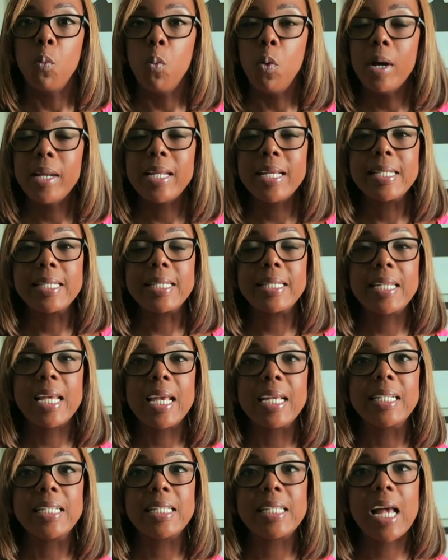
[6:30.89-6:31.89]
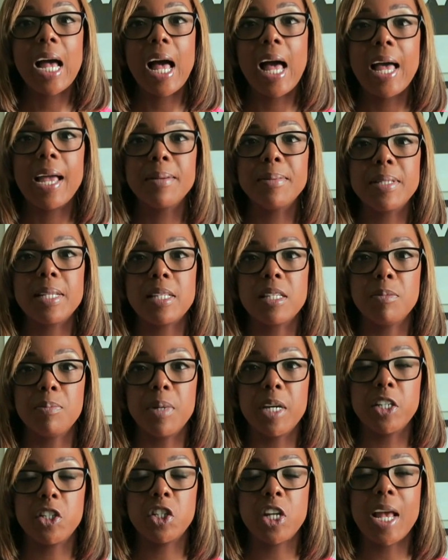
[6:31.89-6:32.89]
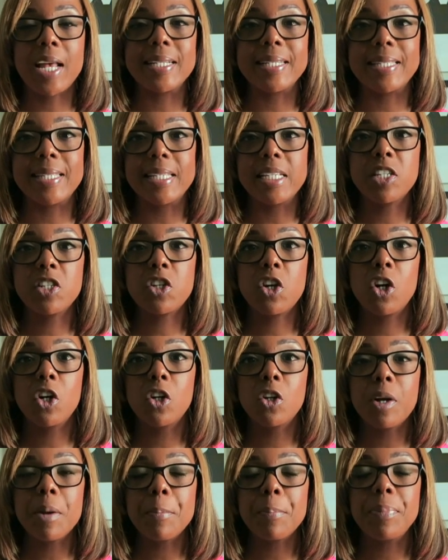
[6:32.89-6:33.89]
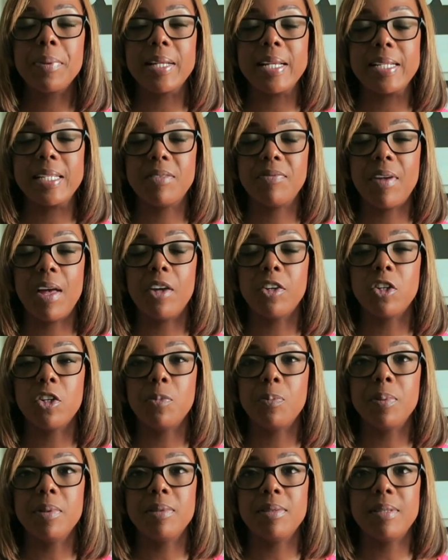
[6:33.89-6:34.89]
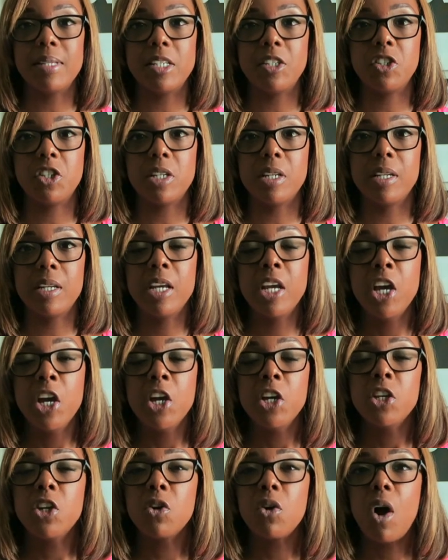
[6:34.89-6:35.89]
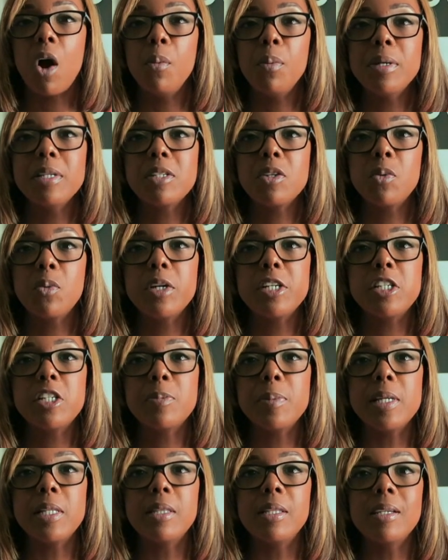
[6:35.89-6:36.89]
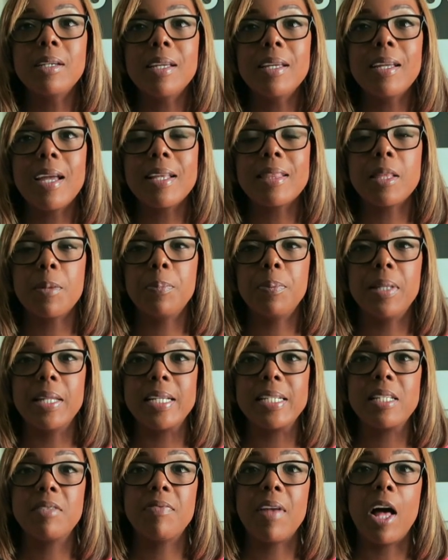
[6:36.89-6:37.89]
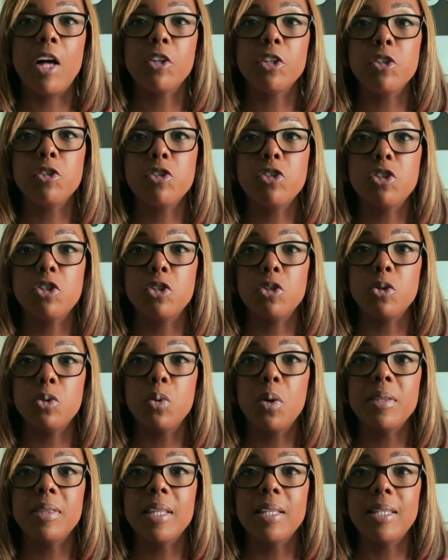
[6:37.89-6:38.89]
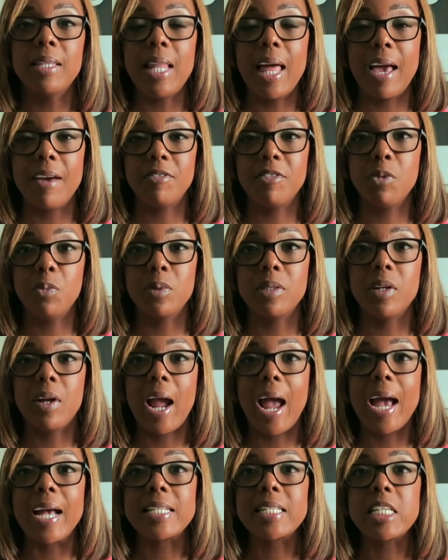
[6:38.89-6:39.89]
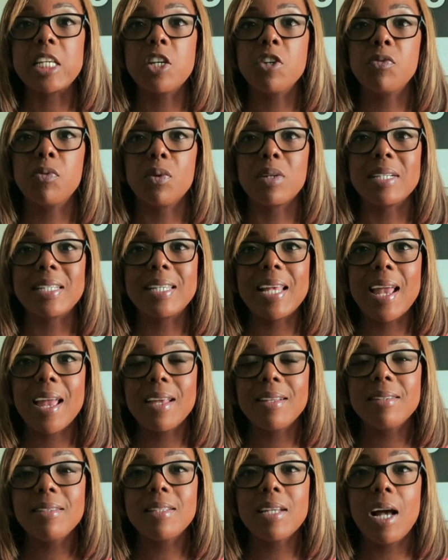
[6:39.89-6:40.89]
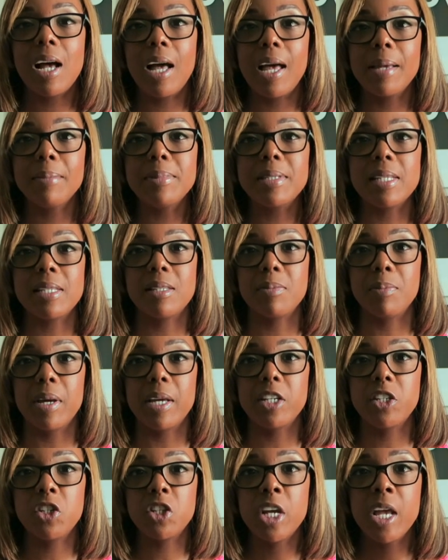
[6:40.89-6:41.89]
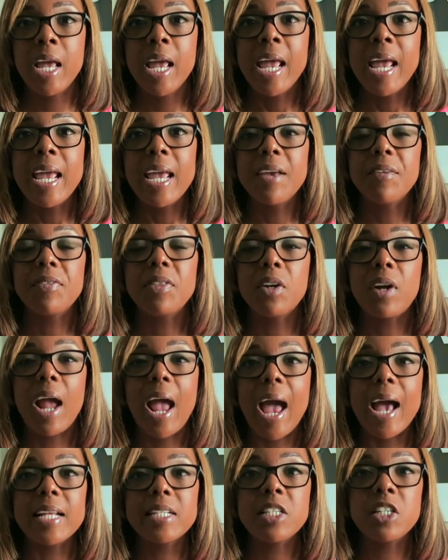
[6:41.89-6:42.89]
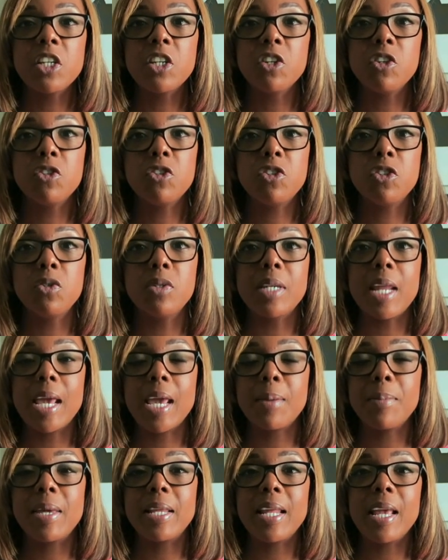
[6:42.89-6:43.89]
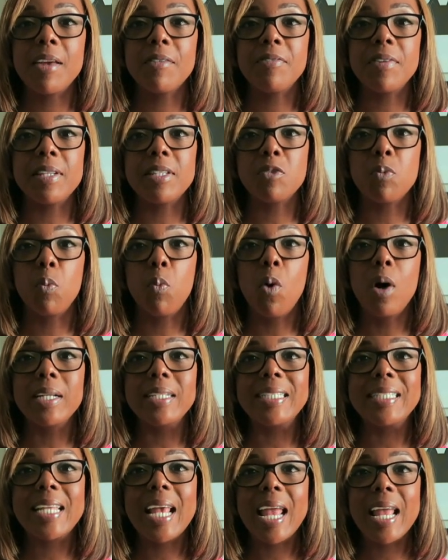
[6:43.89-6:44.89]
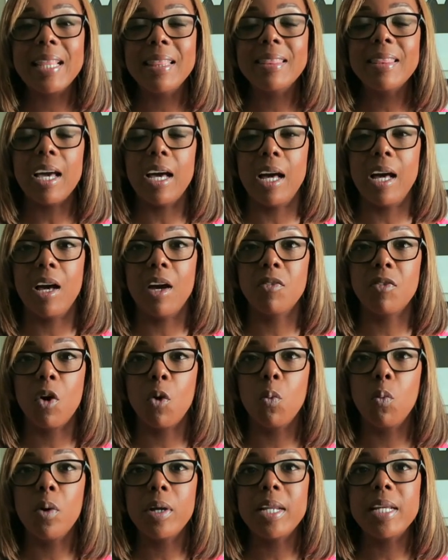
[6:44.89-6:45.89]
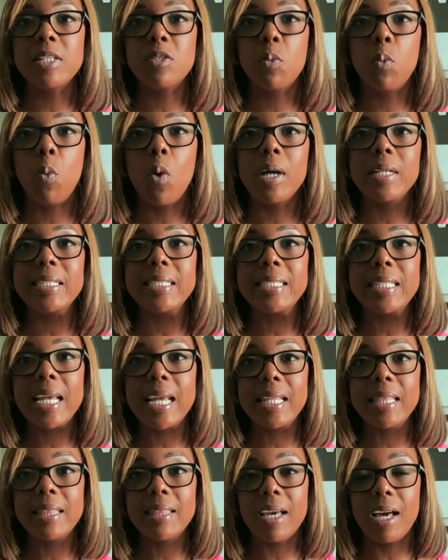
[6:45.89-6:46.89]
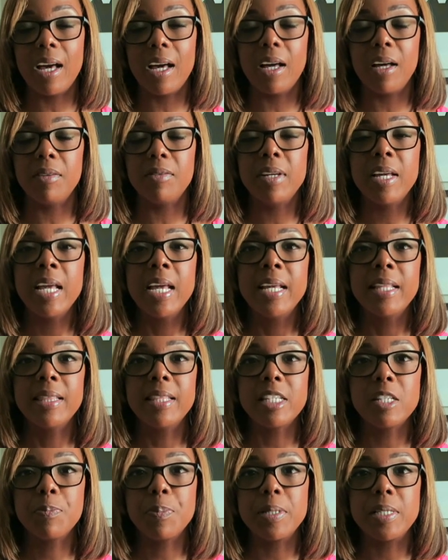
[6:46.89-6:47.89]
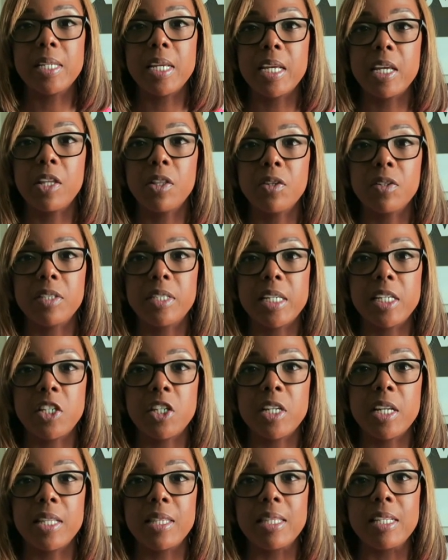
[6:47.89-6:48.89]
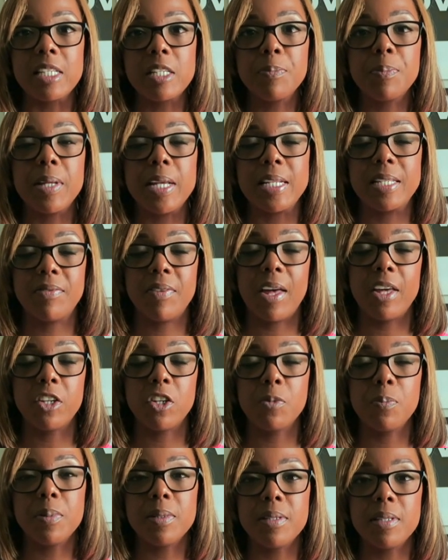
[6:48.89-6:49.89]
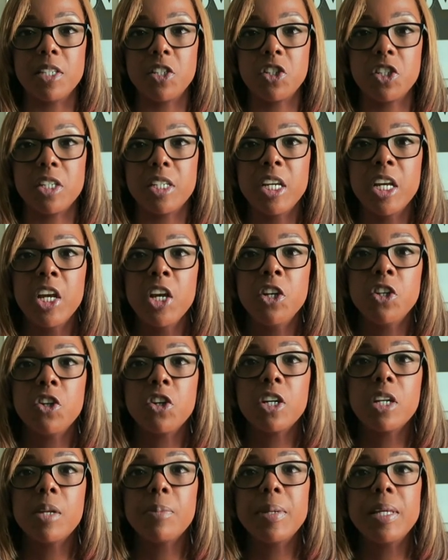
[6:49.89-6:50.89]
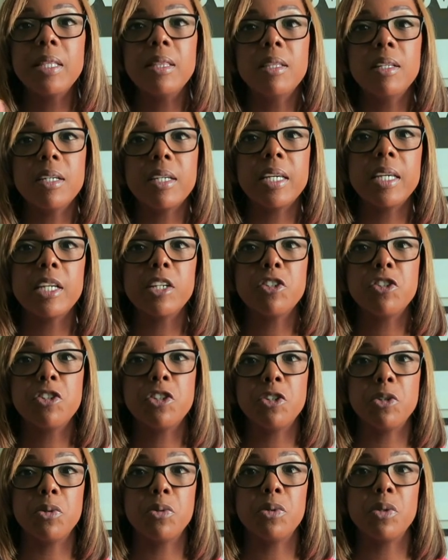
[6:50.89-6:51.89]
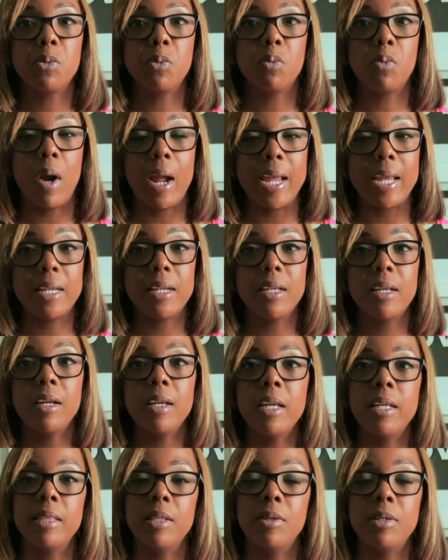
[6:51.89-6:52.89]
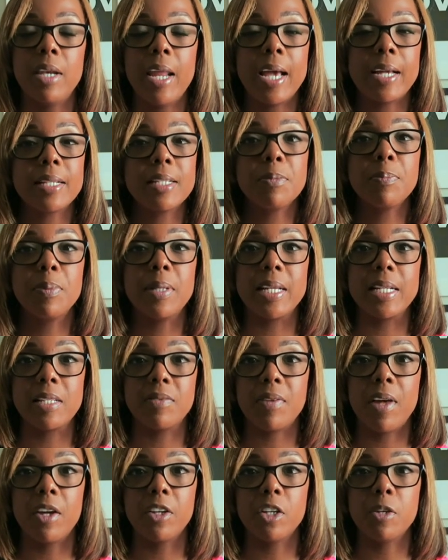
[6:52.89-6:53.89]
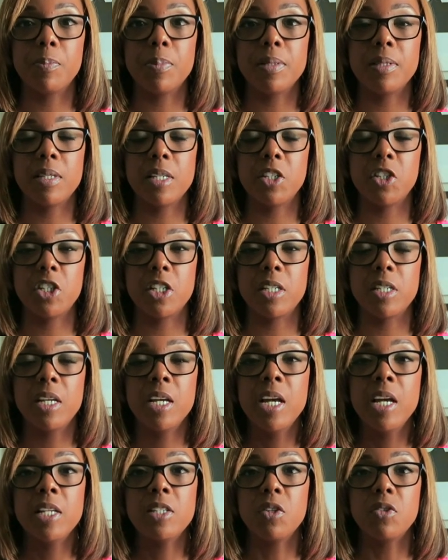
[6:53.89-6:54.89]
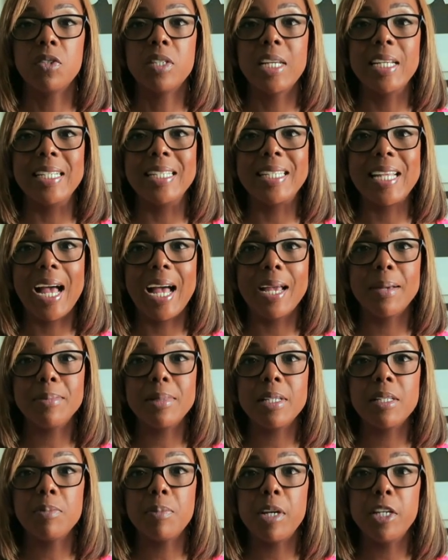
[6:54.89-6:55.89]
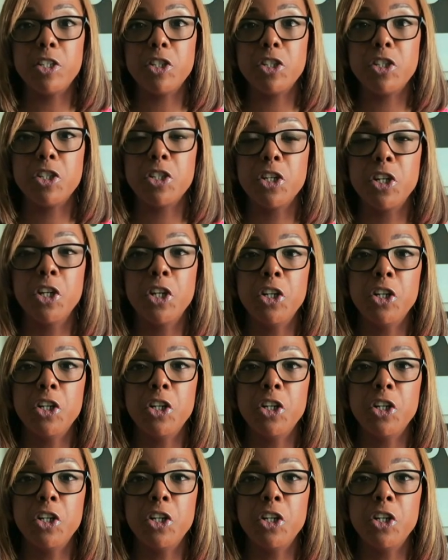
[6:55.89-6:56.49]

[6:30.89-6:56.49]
what is 10 times as much as this current place value position, you're always going to be looking at the place value to the left when they're asking you for 10 times as much. If they're asking you to name it, if it's 1/10 of, or what is 1/10 of this particular digit in this place value position, you're going to be looking to the right in the next place value position. So 10 times as much,